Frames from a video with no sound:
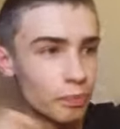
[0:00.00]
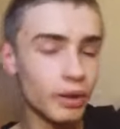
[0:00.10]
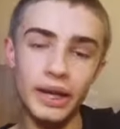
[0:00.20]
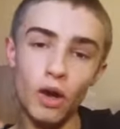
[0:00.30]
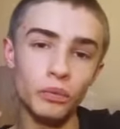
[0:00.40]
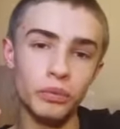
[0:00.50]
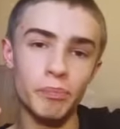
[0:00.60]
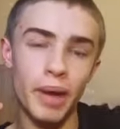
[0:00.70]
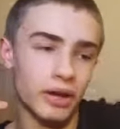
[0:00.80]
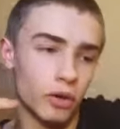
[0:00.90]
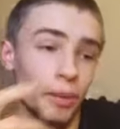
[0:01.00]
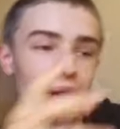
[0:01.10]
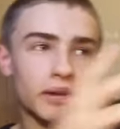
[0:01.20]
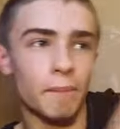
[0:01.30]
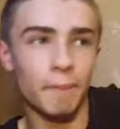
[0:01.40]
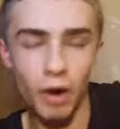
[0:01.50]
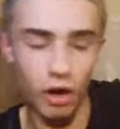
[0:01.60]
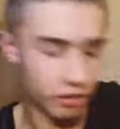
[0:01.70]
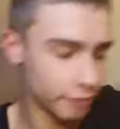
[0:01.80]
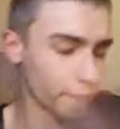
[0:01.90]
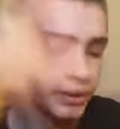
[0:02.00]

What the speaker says: but it opens back up in March.